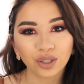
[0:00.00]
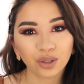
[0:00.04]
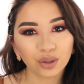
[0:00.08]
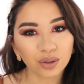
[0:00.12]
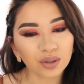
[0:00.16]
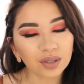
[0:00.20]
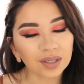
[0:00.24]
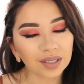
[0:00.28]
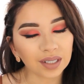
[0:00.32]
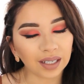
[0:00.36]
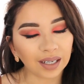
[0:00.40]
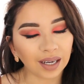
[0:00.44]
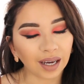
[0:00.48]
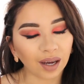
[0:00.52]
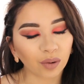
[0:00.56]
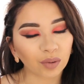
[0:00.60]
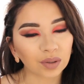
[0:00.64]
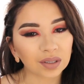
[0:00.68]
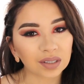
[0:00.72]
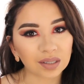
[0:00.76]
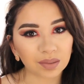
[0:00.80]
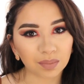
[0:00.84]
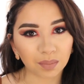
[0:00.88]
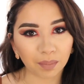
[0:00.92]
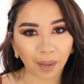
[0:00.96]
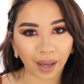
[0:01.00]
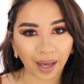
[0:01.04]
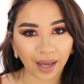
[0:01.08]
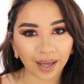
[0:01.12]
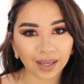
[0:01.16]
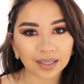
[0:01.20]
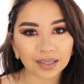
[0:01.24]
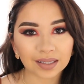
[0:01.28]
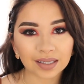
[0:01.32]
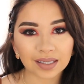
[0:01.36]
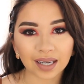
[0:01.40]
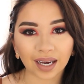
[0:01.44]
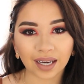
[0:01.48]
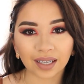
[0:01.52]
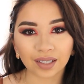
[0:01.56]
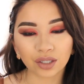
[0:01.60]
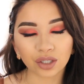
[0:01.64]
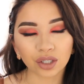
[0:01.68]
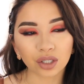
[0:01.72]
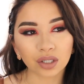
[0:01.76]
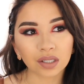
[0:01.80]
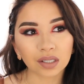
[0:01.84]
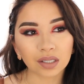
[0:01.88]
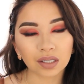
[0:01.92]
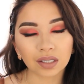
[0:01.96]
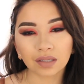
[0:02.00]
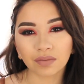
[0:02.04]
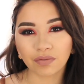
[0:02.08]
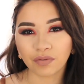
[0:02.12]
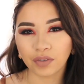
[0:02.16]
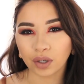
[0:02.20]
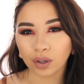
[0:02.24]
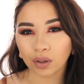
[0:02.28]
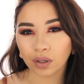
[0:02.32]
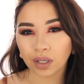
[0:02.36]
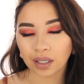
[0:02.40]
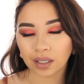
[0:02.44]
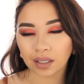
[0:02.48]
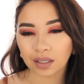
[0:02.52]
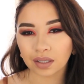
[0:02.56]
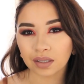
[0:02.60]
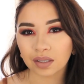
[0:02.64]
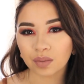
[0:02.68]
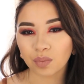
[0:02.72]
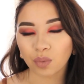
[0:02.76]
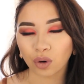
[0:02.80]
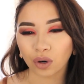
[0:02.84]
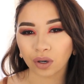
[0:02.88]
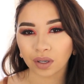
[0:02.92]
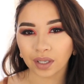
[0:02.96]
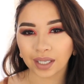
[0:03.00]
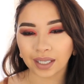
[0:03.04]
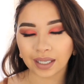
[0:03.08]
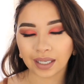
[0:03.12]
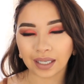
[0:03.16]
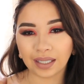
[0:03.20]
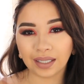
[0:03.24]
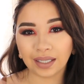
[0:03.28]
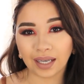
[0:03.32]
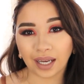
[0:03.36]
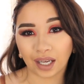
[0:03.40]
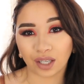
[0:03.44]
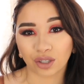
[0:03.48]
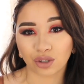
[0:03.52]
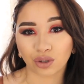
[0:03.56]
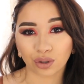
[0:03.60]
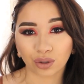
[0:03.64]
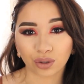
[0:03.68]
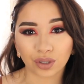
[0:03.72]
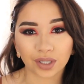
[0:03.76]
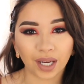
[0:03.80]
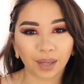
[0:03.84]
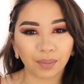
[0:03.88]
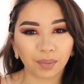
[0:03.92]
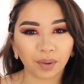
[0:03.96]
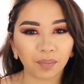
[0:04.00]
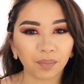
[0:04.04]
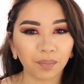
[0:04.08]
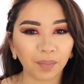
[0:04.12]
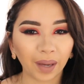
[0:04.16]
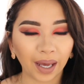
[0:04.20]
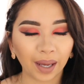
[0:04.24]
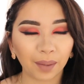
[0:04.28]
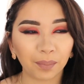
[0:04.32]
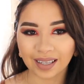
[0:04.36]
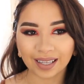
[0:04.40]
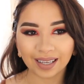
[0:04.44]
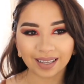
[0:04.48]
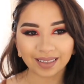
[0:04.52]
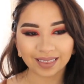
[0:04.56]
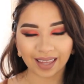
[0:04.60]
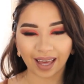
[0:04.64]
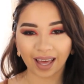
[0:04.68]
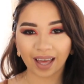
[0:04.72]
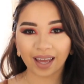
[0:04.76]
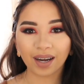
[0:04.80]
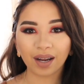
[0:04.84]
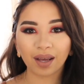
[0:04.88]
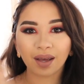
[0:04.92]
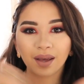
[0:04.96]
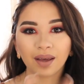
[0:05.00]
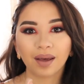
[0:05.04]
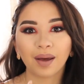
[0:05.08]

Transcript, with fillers: do see how it's matte. I just feel like it's more like a natural type of matte, like that.